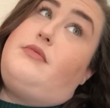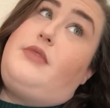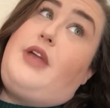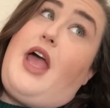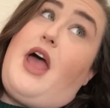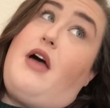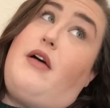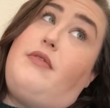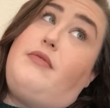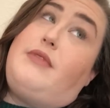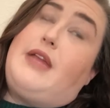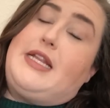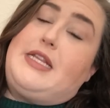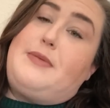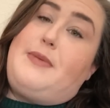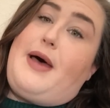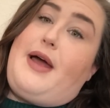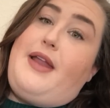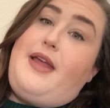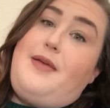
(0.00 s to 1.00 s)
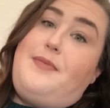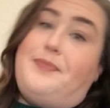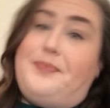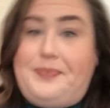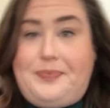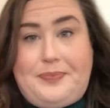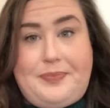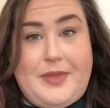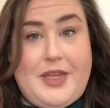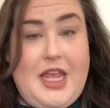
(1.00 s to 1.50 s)
yeah, that's about it.
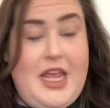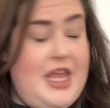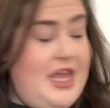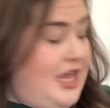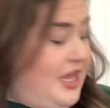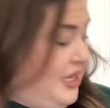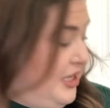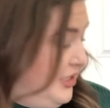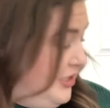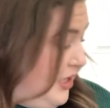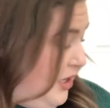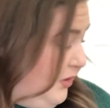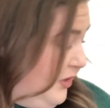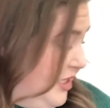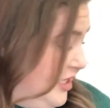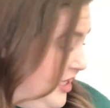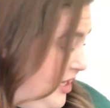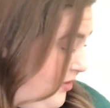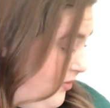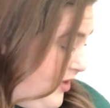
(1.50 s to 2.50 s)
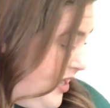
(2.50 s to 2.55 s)
So let's get